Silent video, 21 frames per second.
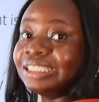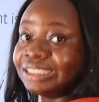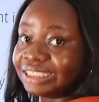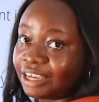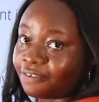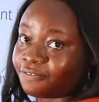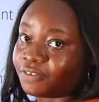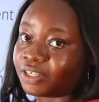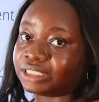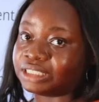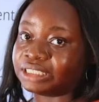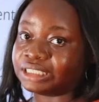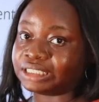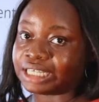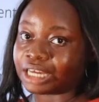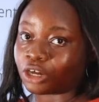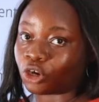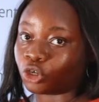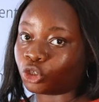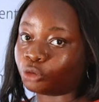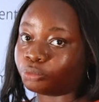intervene in
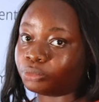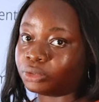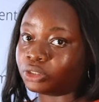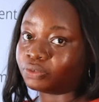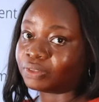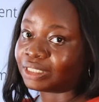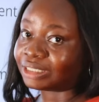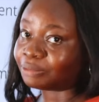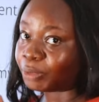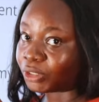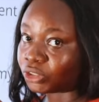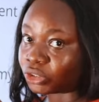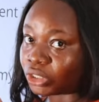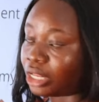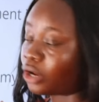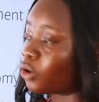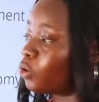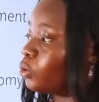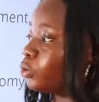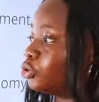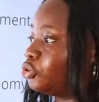the economy of that
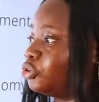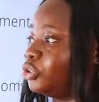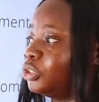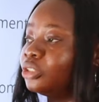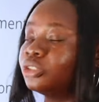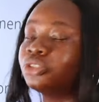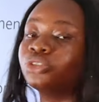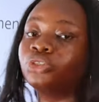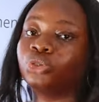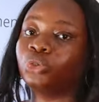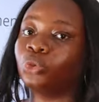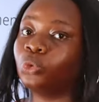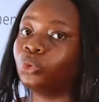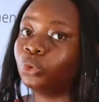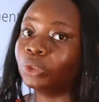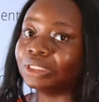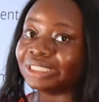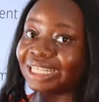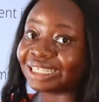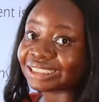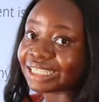particular country.
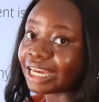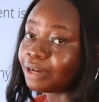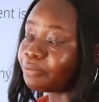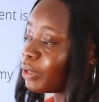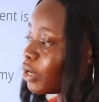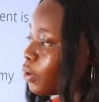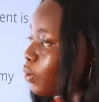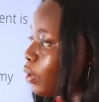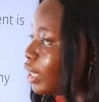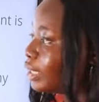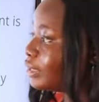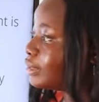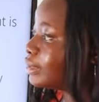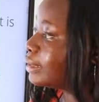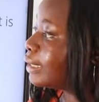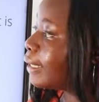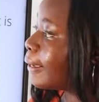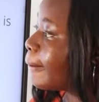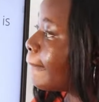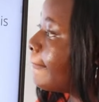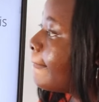So that can be our
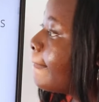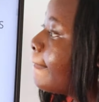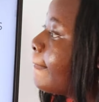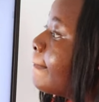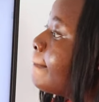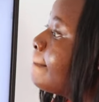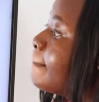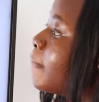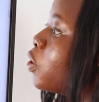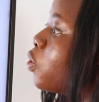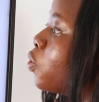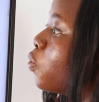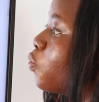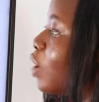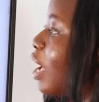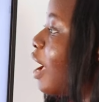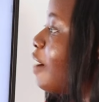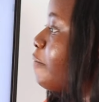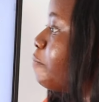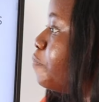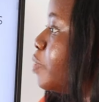answer.
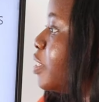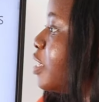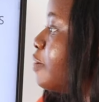We have